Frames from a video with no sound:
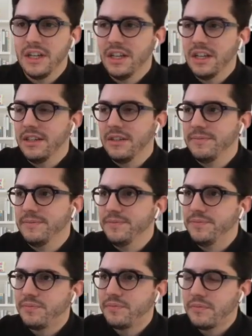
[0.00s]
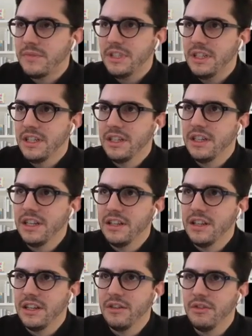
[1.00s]

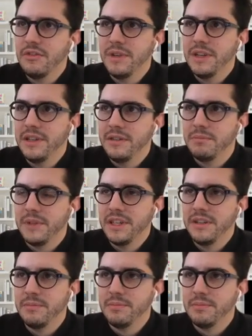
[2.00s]
a lot of my